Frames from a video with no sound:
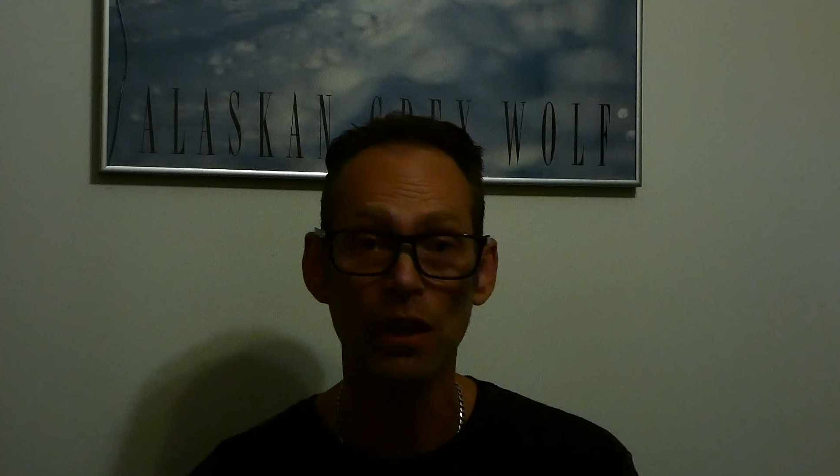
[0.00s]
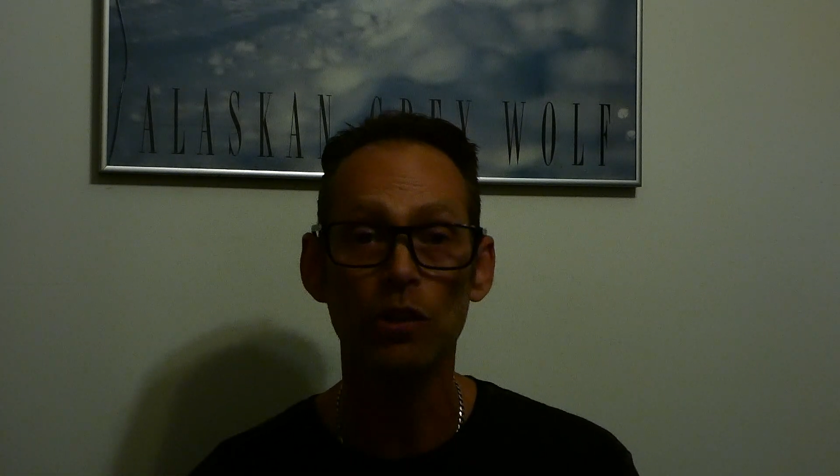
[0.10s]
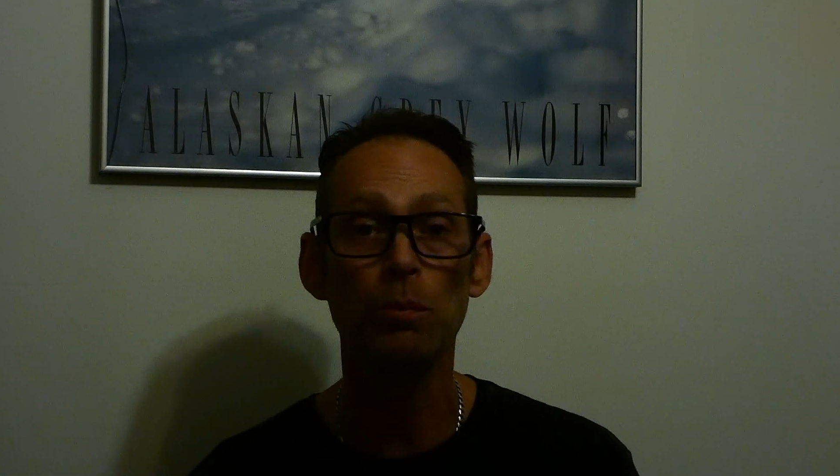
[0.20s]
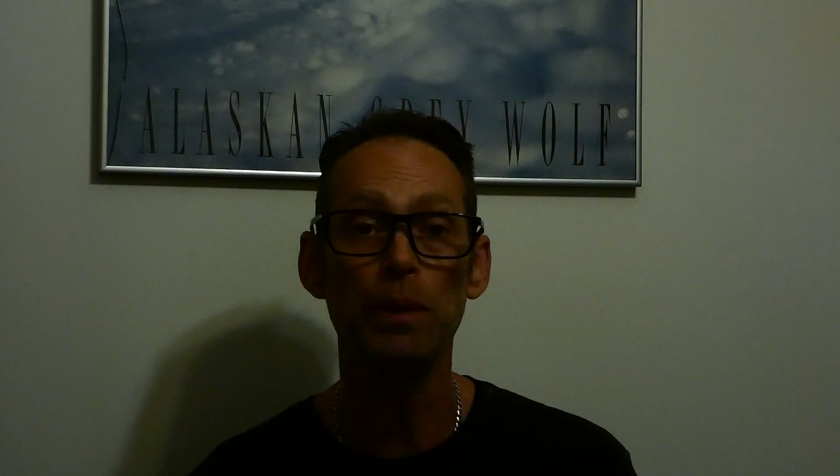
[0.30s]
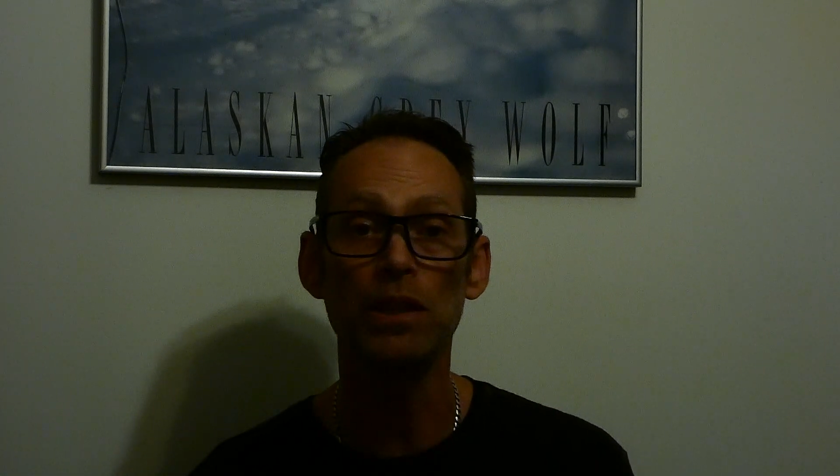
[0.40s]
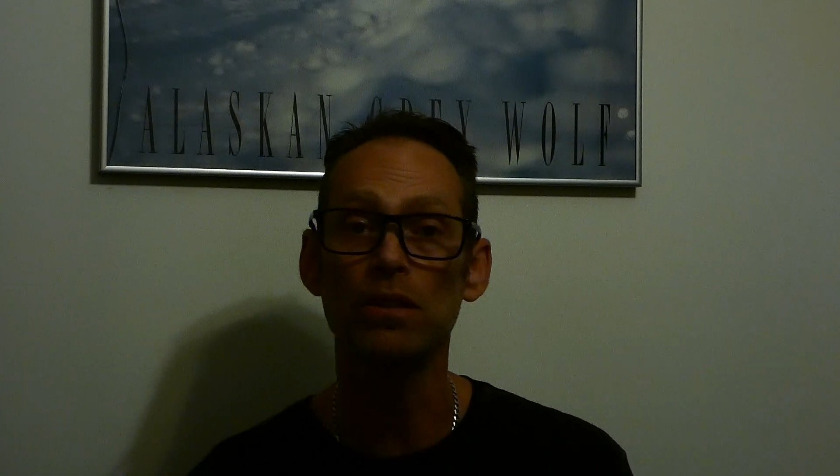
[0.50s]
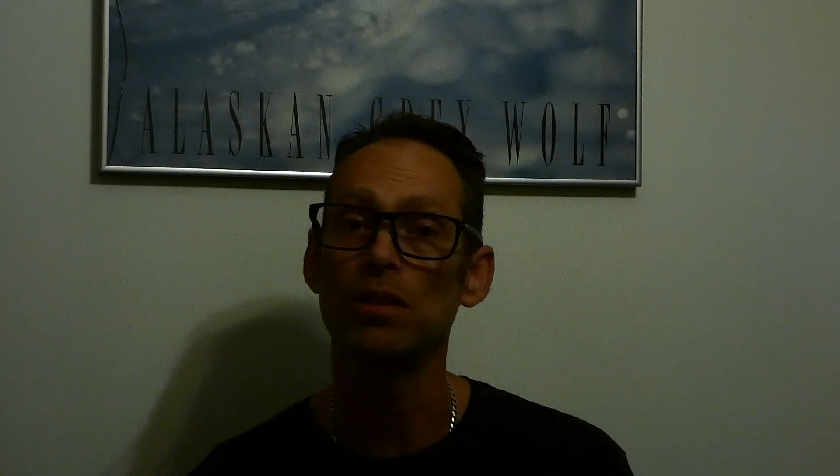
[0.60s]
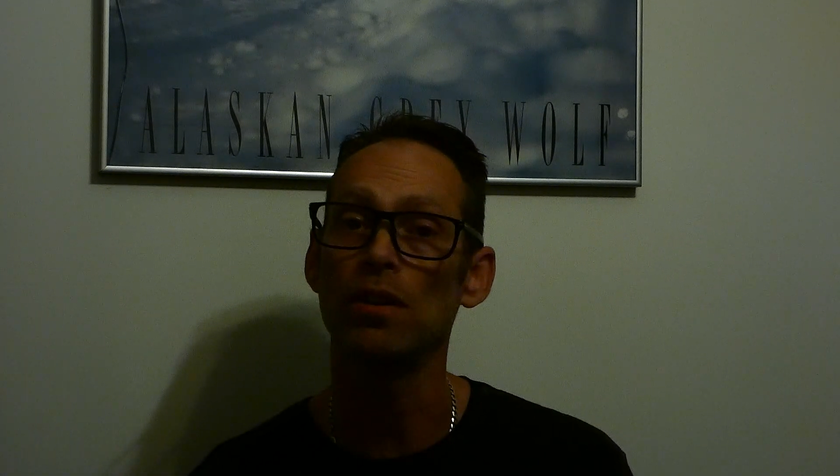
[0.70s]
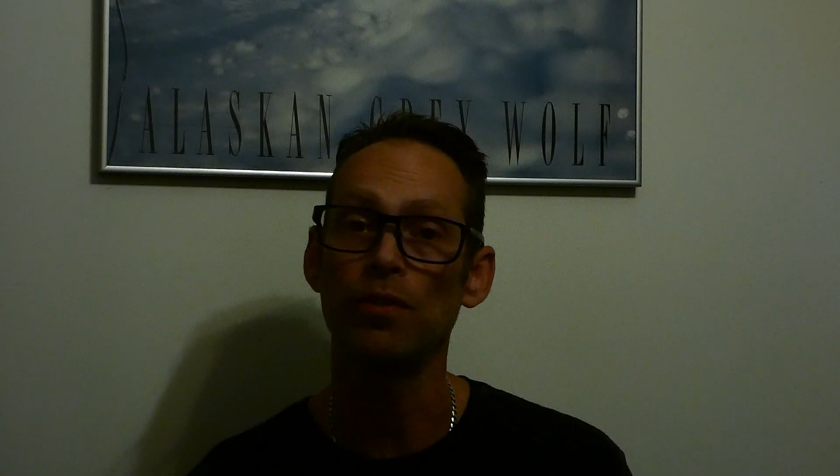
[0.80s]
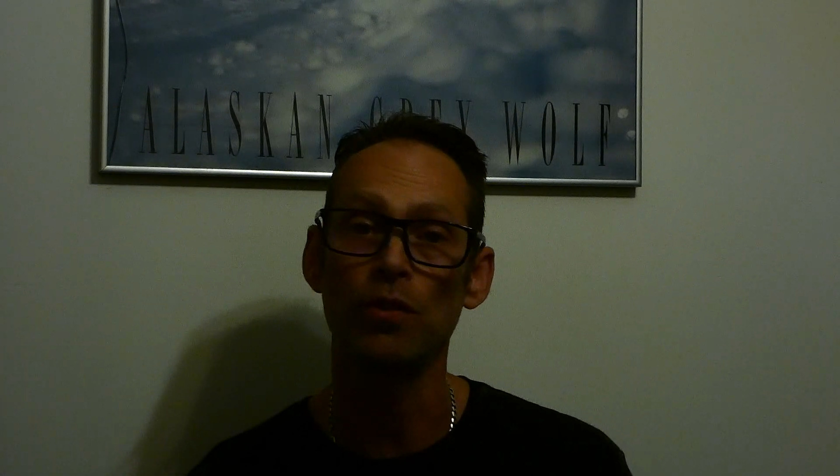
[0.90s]
don't beat
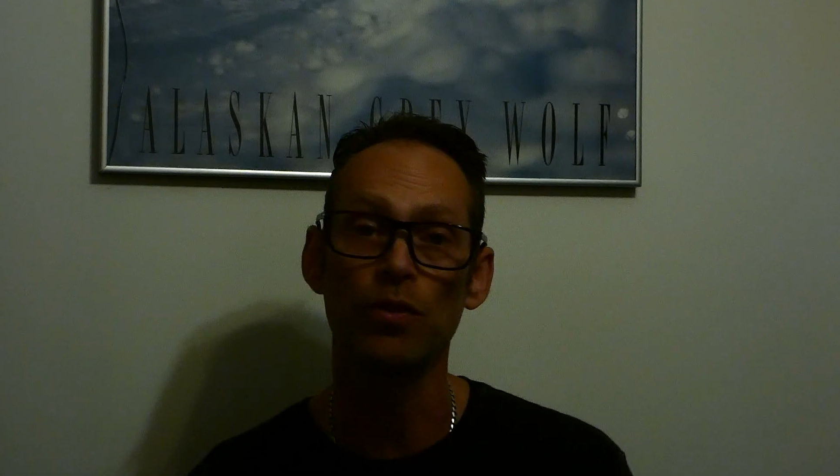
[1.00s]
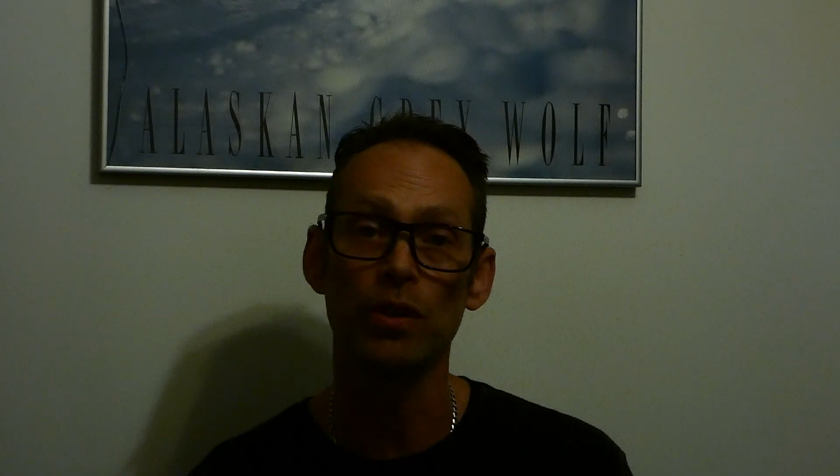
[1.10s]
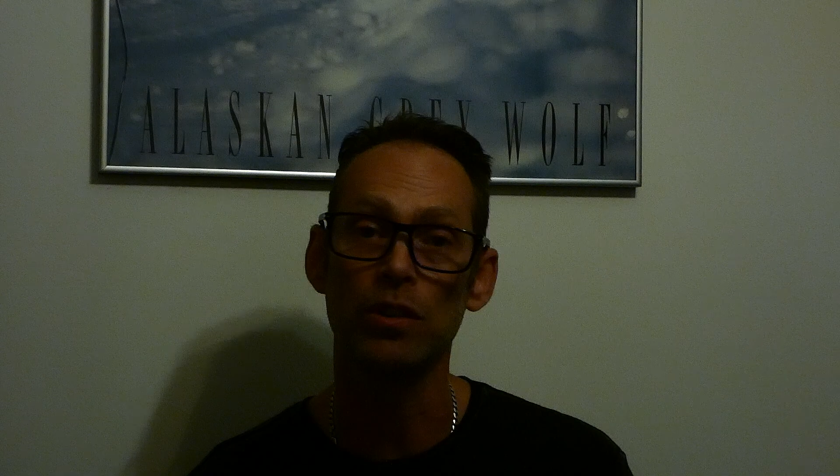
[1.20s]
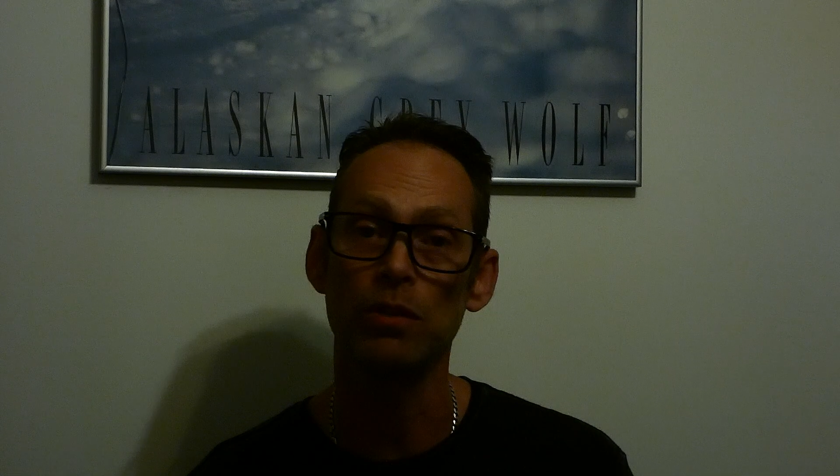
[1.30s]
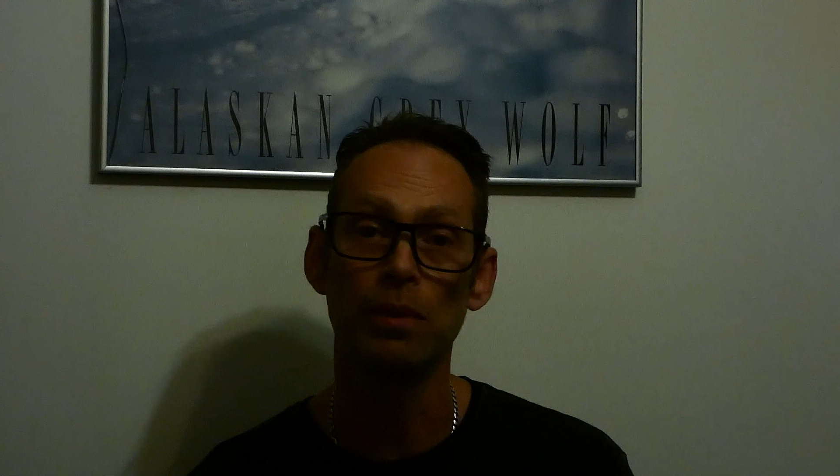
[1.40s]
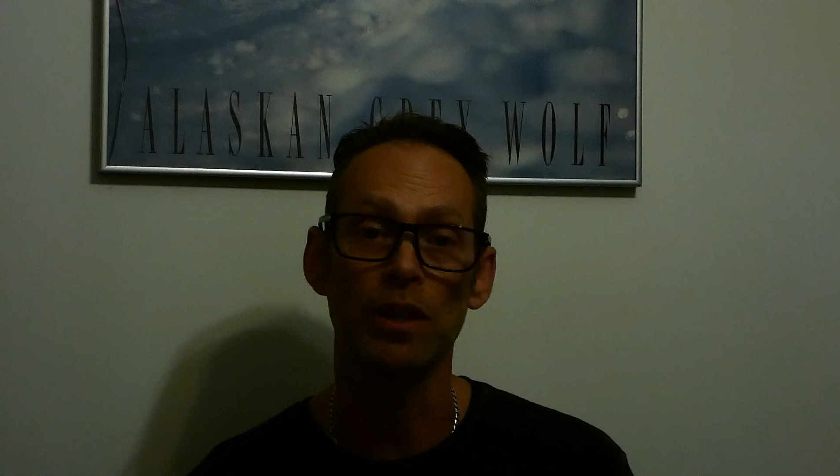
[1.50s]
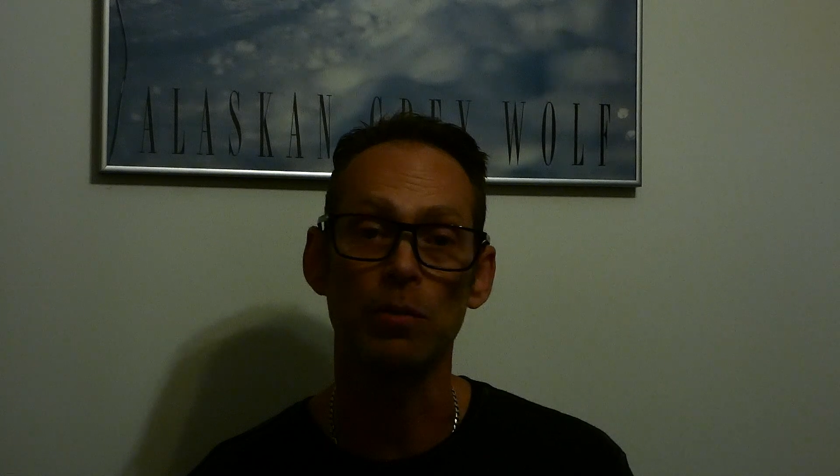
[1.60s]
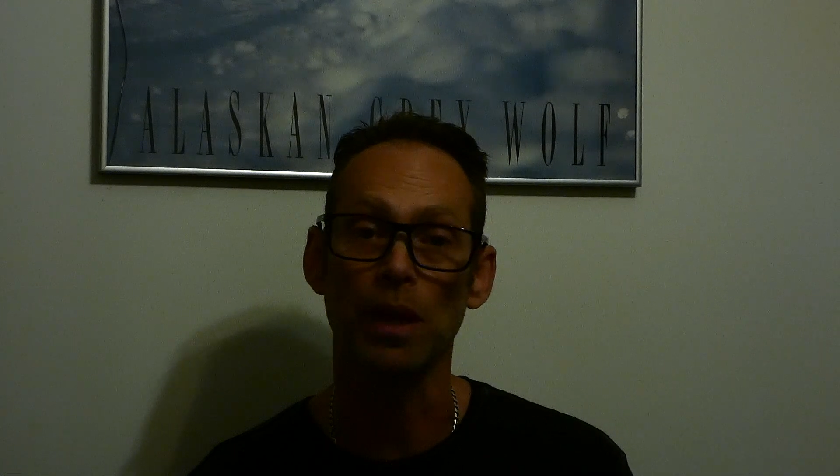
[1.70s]
yourself over it too much,